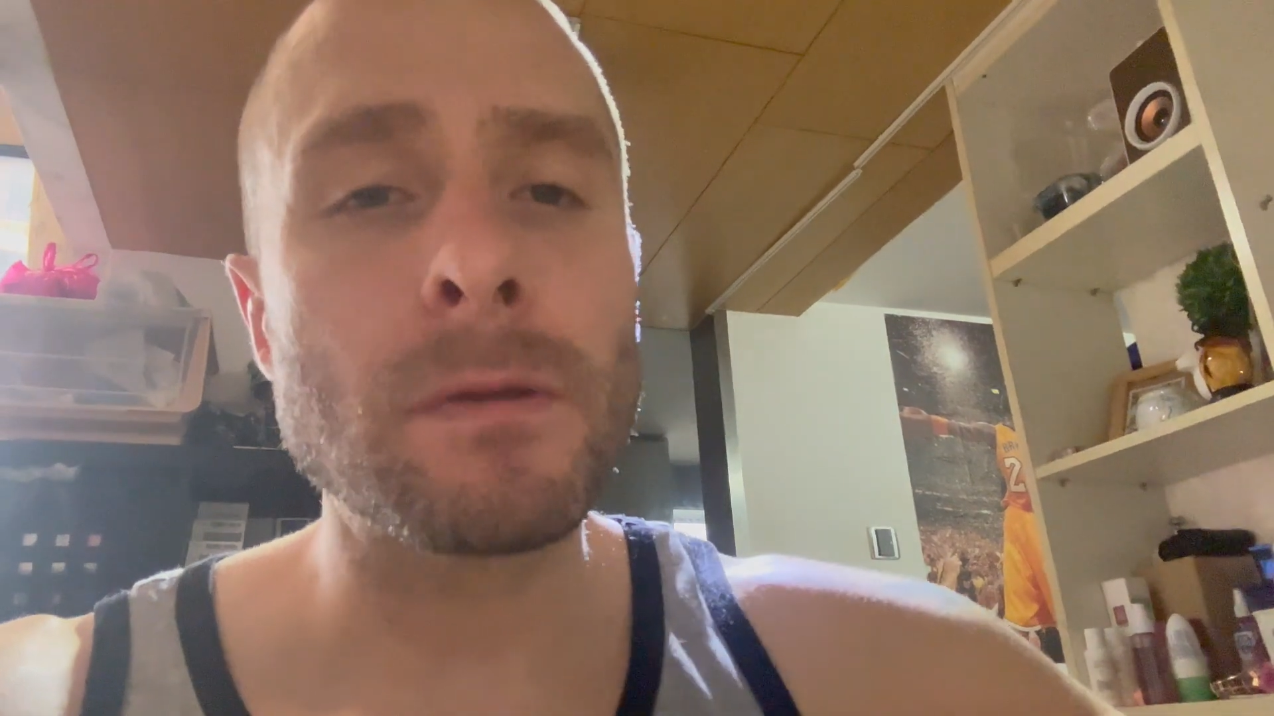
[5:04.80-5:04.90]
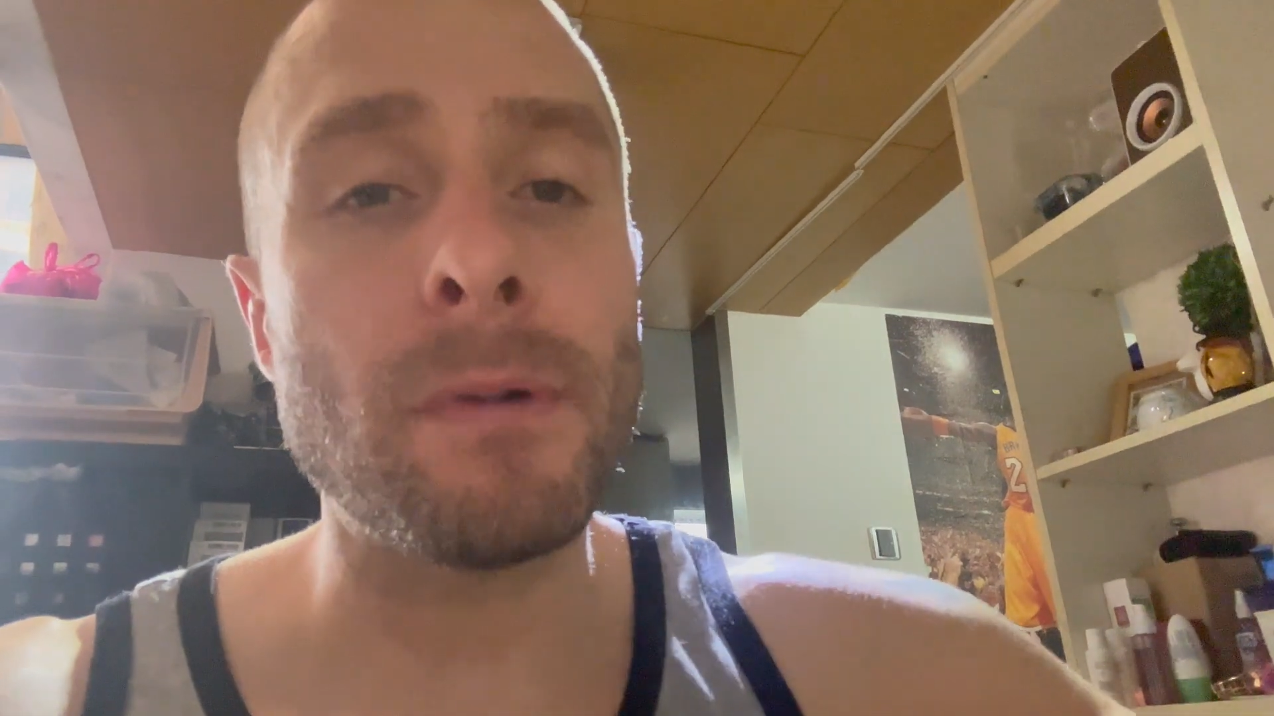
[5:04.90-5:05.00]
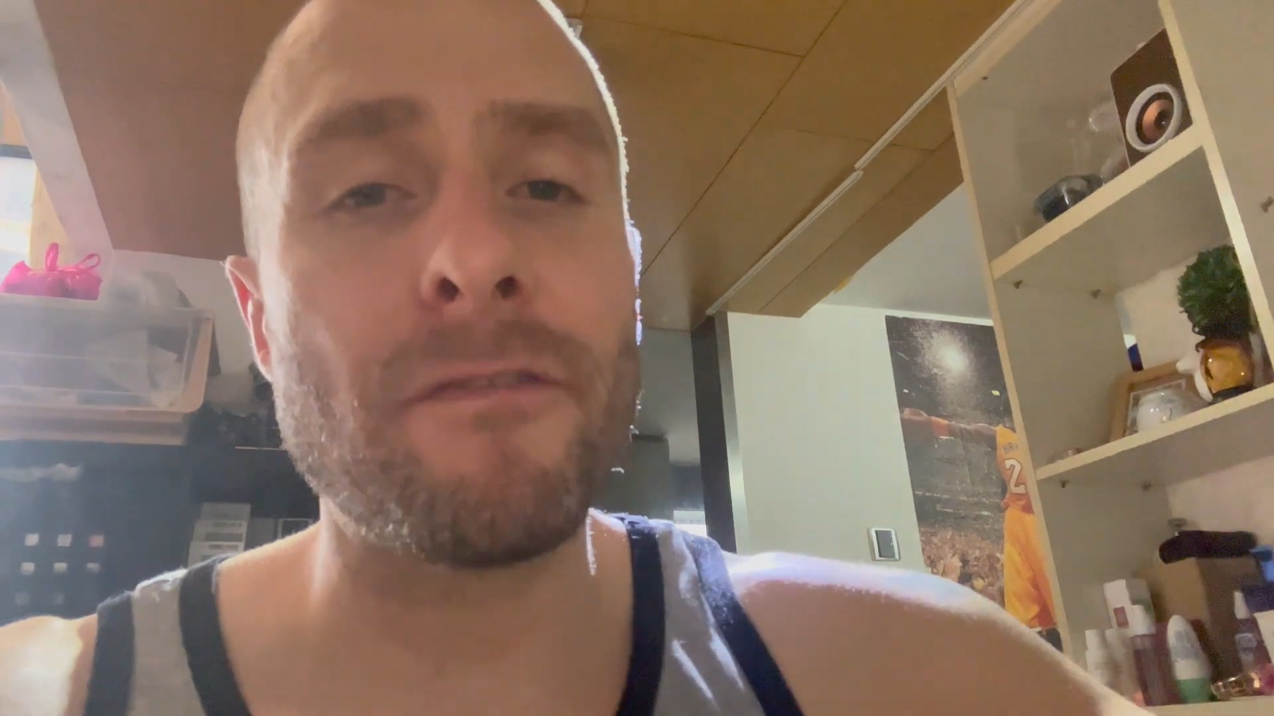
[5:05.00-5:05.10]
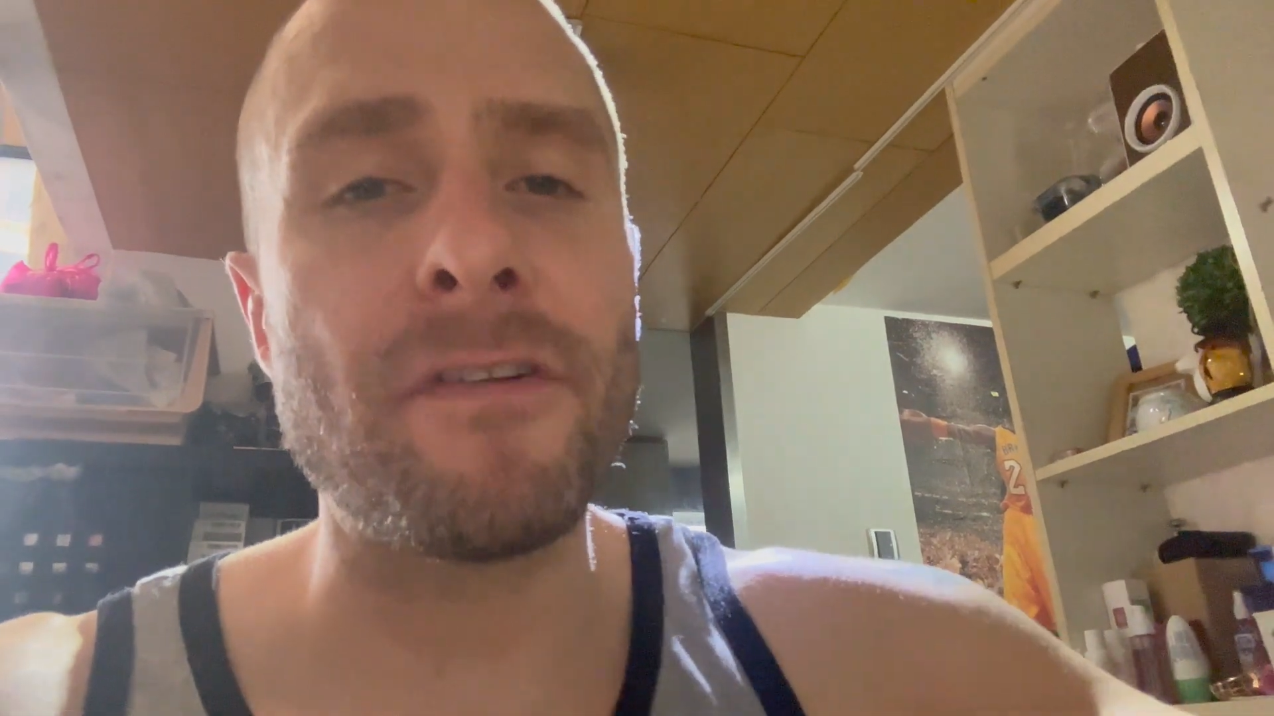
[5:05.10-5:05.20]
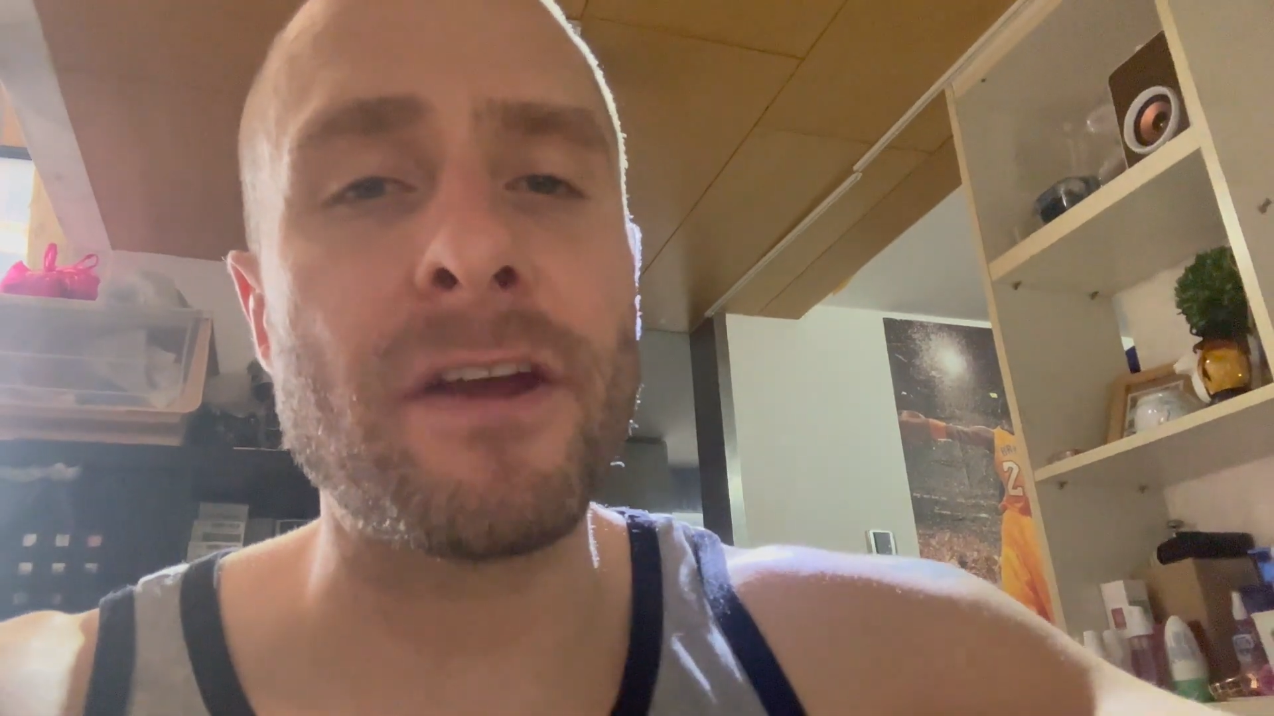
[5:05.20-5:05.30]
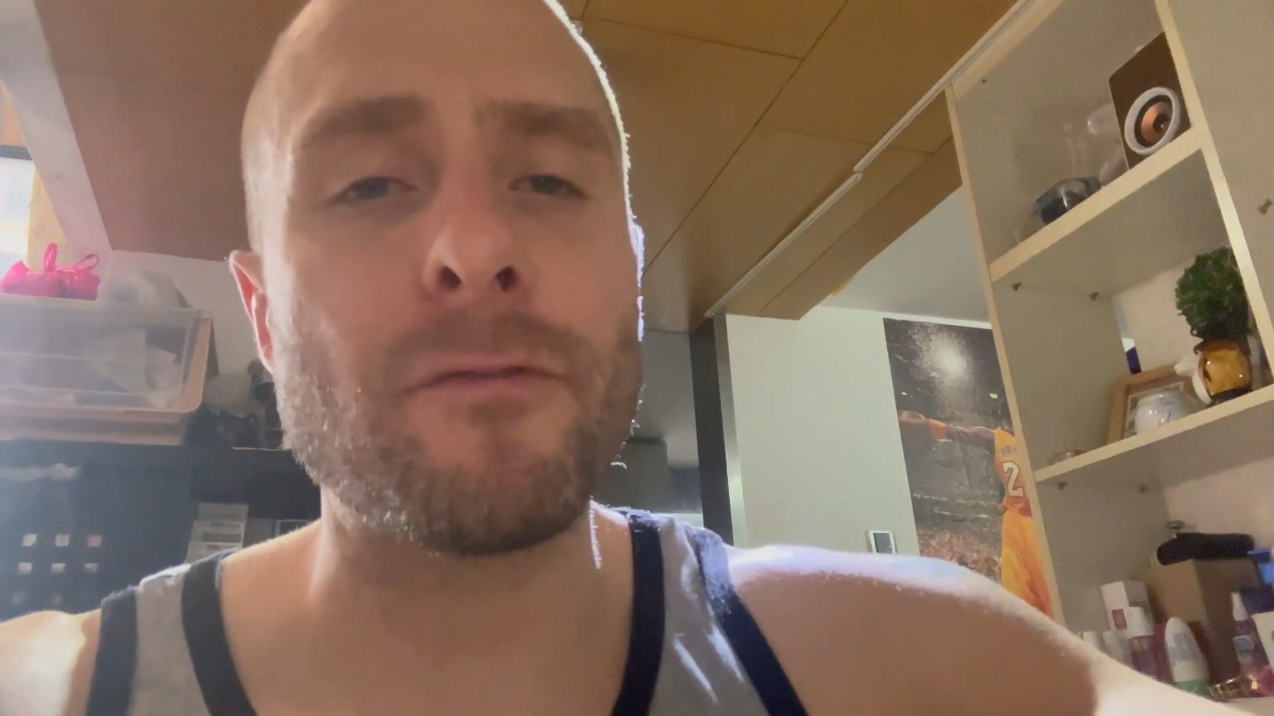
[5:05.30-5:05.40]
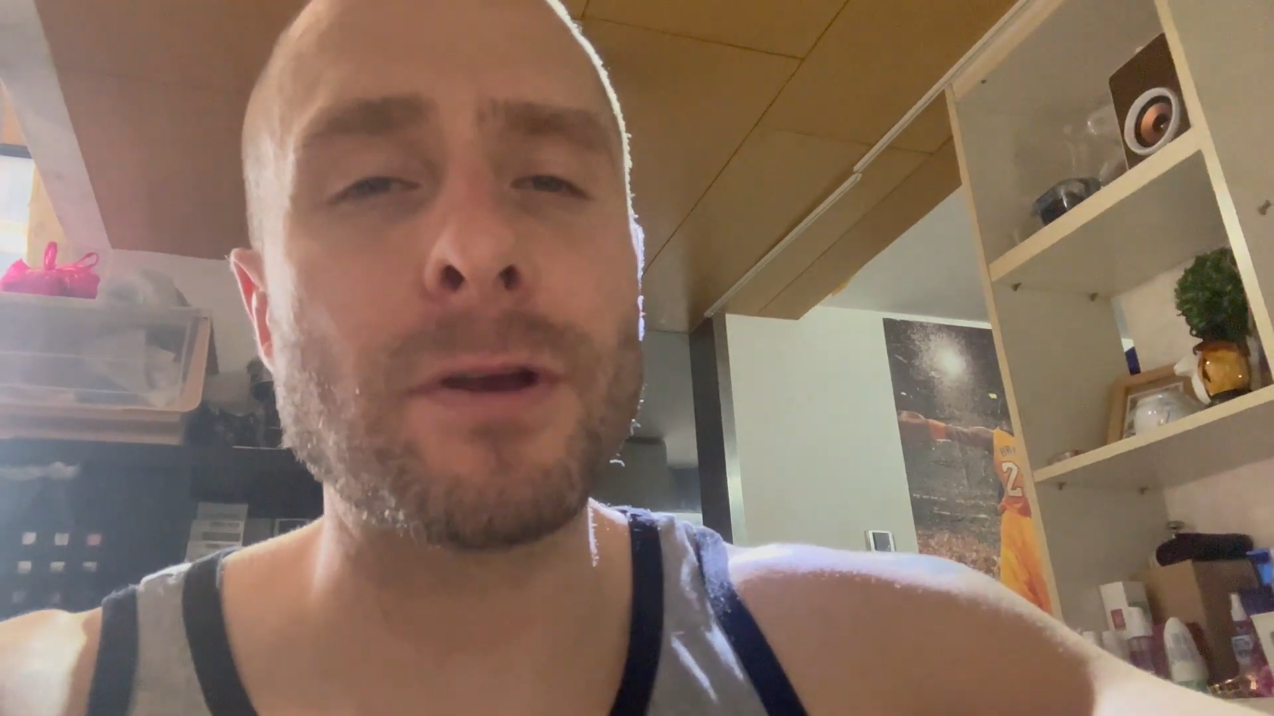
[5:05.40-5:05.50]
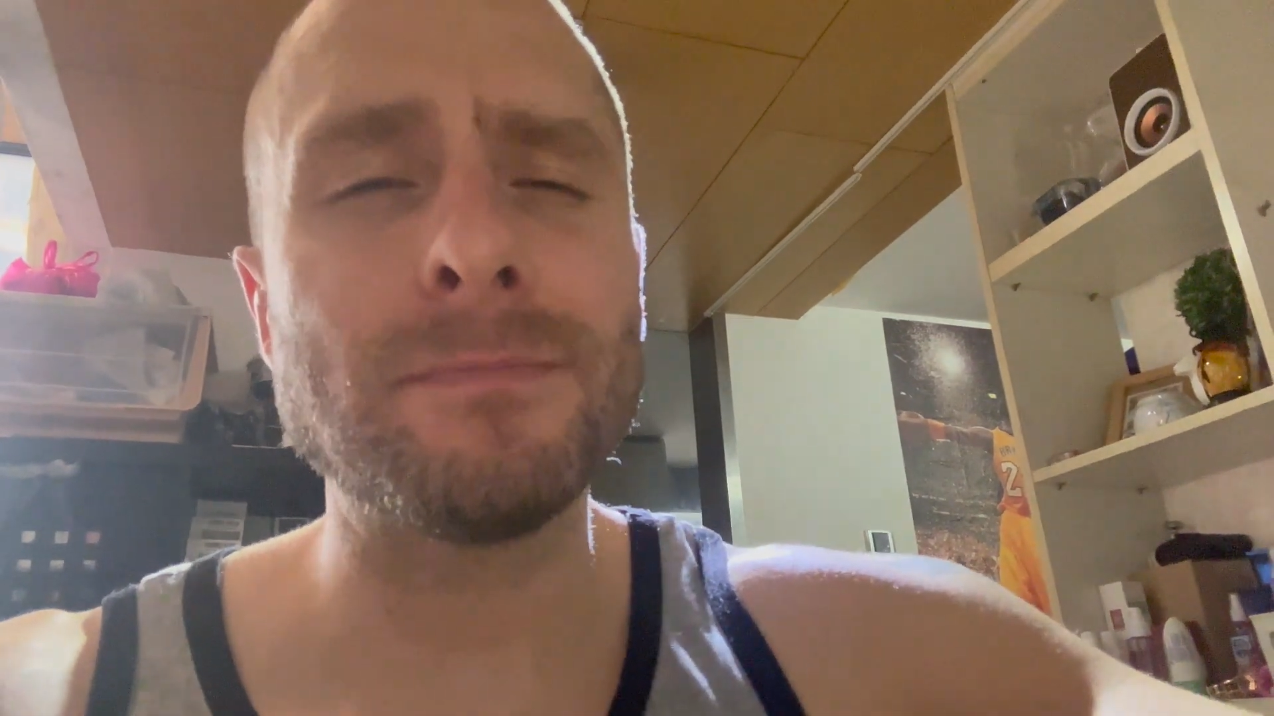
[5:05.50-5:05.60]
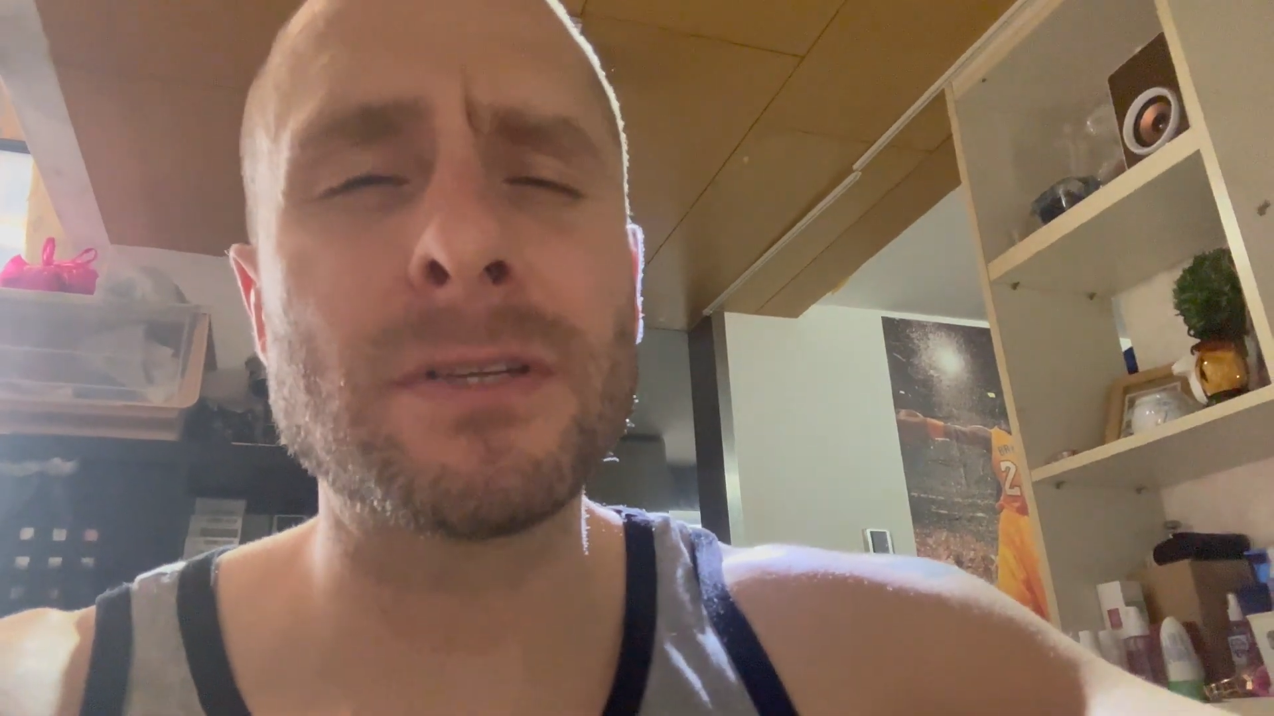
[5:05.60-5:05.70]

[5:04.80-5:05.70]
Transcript: My favorite.